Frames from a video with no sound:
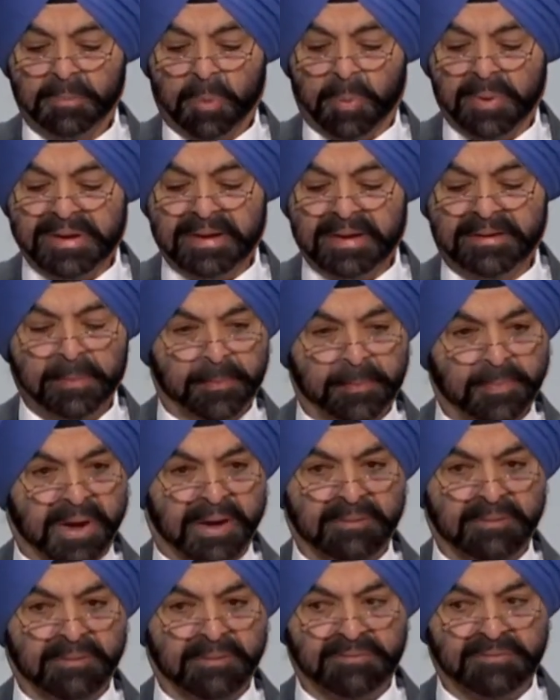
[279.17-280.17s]
but we need the
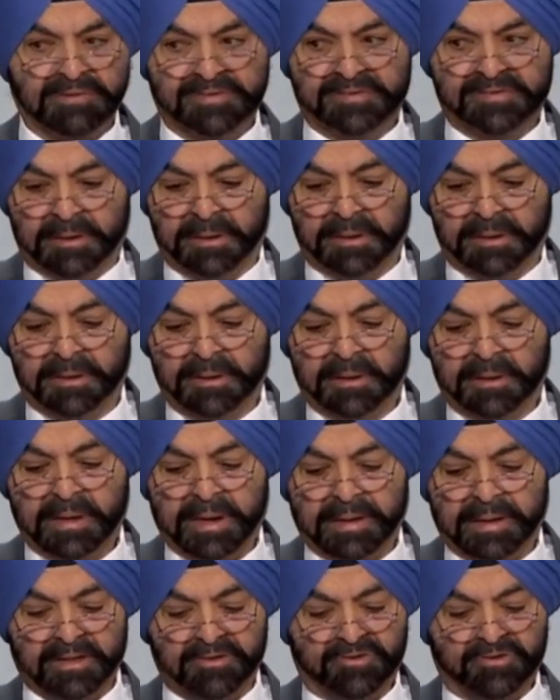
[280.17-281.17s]
private
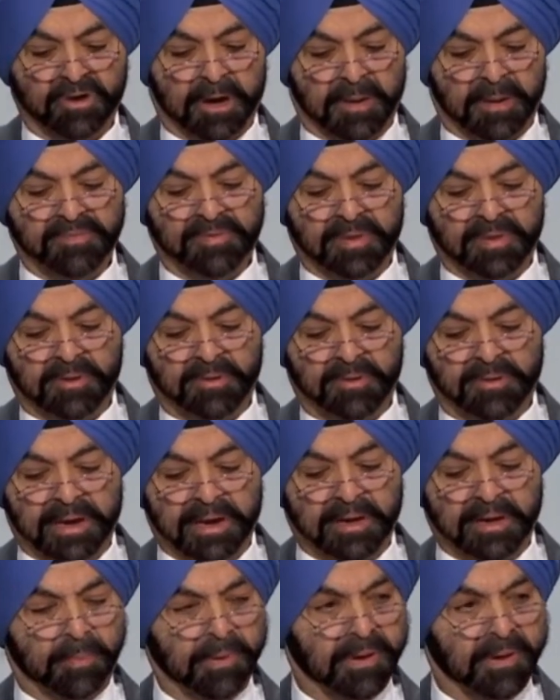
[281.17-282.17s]
sector and the jobs
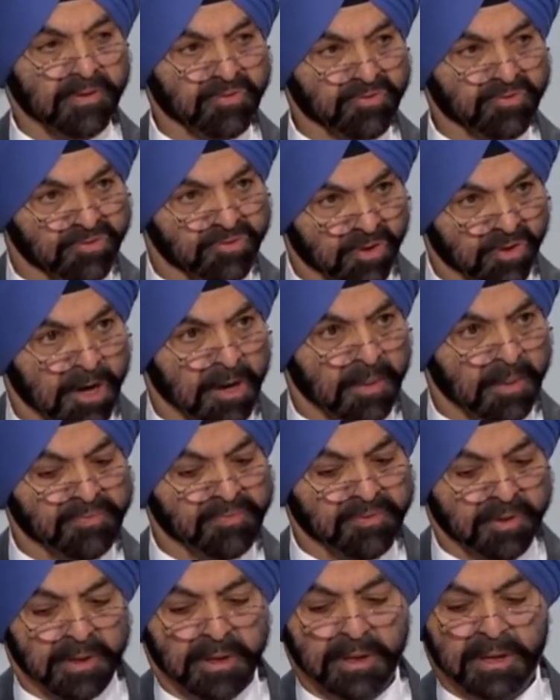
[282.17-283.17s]
they create, because
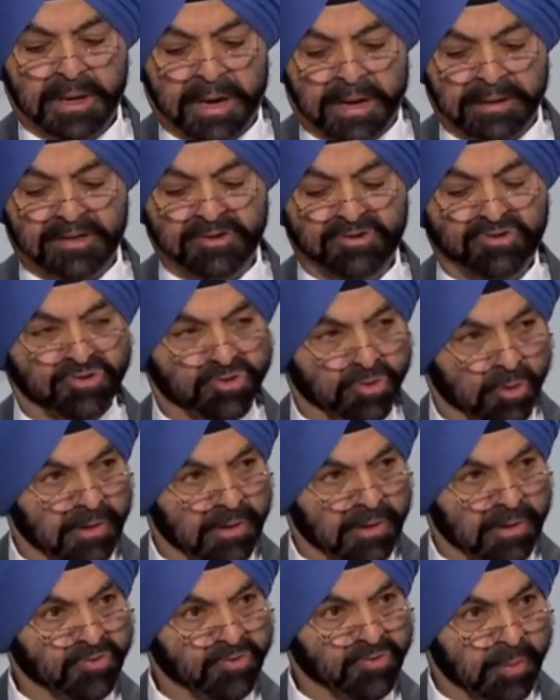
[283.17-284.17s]
jobs are the
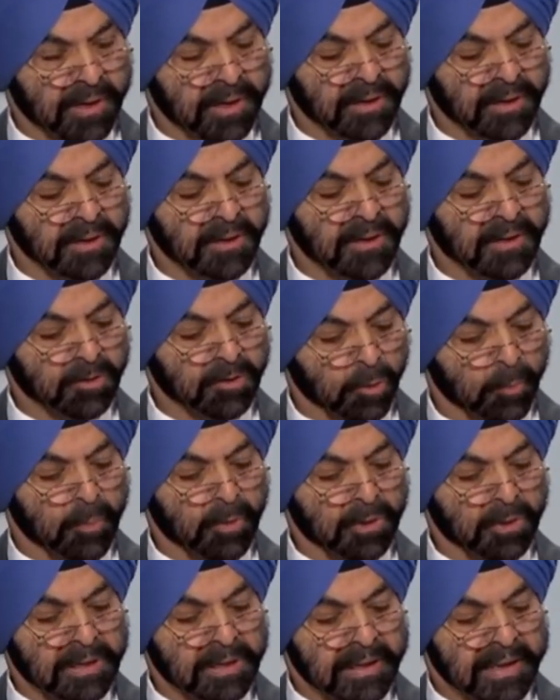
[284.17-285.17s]
surest way
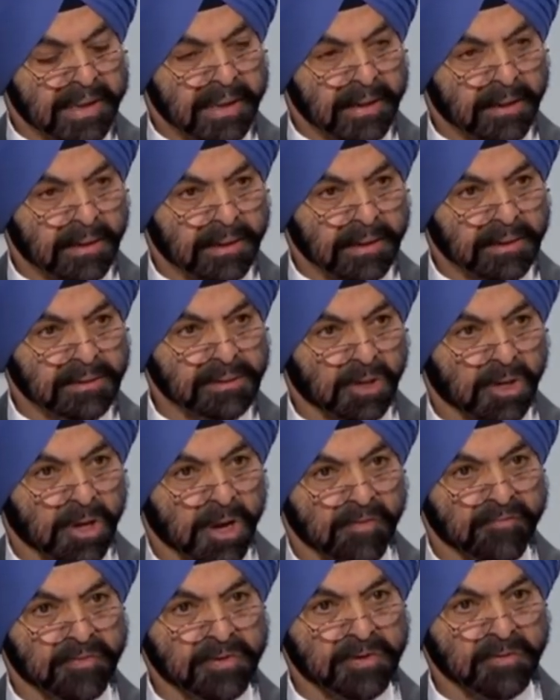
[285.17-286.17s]
to put a nail in
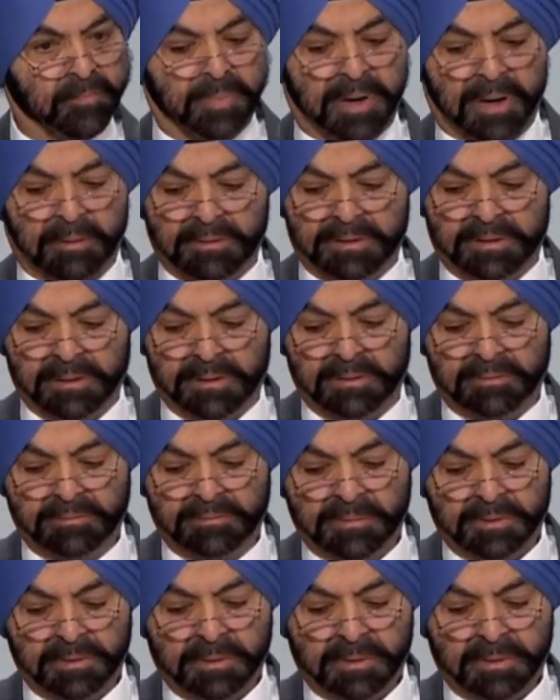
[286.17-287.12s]
the coffin of poverty.